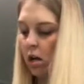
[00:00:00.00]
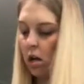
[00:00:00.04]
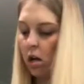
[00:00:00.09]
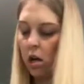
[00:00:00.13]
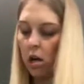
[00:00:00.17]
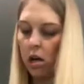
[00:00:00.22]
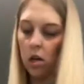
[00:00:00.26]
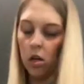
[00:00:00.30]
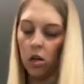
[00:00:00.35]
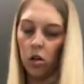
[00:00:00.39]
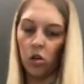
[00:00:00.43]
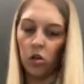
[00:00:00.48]

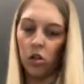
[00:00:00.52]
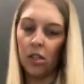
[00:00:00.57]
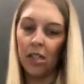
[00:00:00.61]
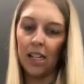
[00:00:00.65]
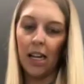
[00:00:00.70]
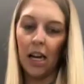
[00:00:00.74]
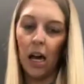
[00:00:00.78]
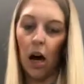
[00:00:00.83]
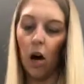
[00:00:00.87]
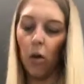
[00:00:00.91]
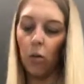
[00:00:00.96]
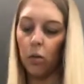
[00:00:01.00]
You'll
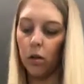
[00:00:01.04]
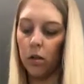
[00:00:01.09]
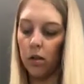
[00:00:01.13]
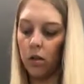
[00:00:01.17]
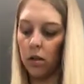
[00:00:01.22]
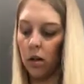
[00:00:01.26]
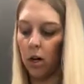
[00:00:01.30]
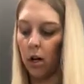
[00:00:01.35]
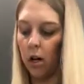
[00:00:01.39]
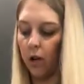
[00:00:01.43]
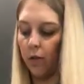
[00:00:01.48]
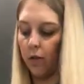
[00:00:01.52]
see I'll
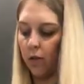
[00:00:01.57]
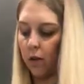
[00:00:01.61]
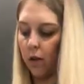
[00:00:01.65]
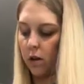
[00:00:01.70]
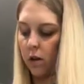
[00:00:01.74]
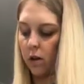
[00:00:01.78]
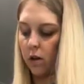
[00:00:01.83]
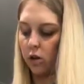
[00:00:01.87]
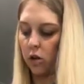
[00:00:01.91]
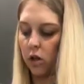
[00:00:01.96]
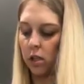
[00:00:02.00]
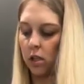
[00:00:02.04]
reserve
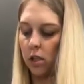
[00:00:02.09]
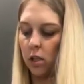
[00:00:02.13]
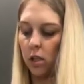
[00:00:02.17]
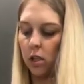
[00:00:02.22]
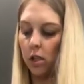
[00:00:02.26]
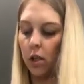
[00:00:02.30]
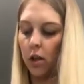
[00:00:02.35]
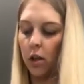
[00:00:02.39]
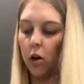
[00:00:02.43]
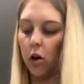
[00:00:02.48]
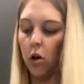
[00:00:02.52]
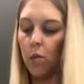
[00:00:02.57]
just a
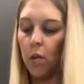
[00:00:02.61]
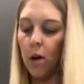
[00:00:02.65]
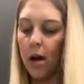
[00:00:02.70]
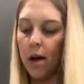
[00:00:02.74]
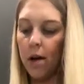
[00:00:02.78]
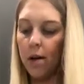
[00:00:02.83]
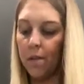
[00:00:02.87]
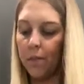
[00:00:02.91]
little bit.